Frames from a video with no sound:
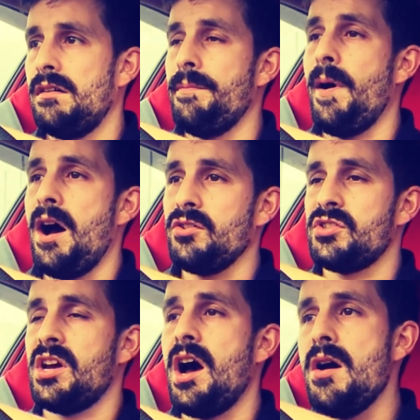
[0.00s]

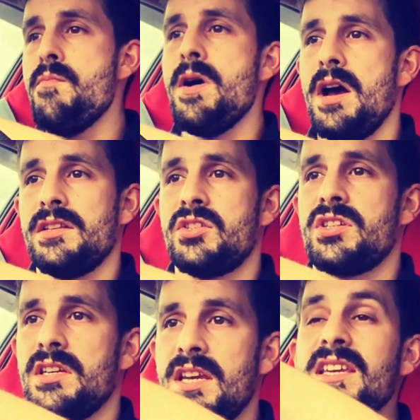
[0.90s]
about how
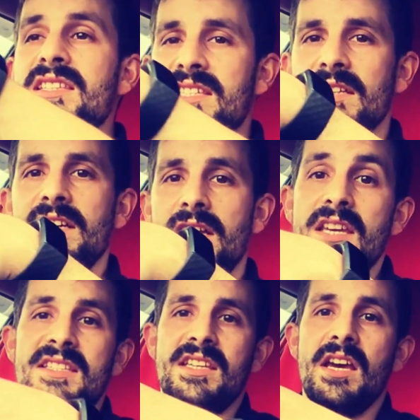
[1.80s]
much
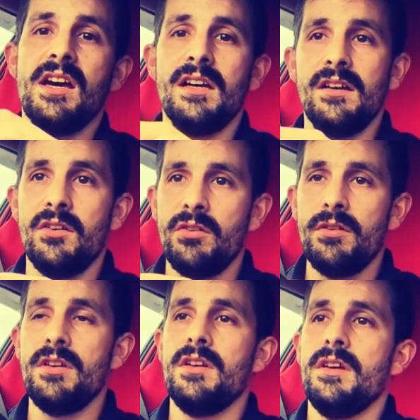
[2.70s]
easier
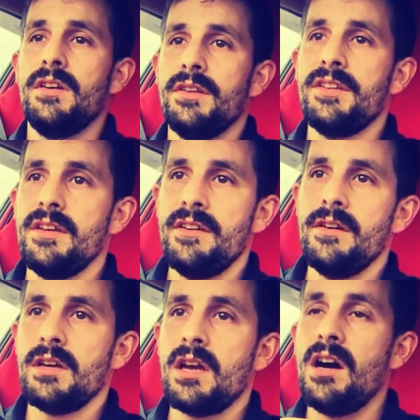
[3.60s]

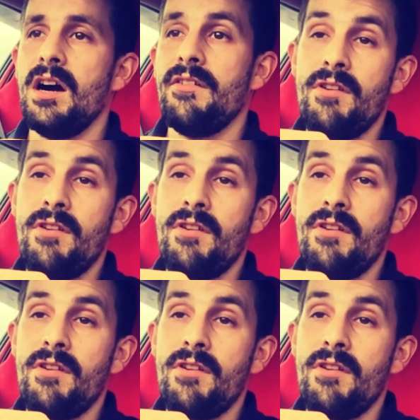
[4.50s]
the car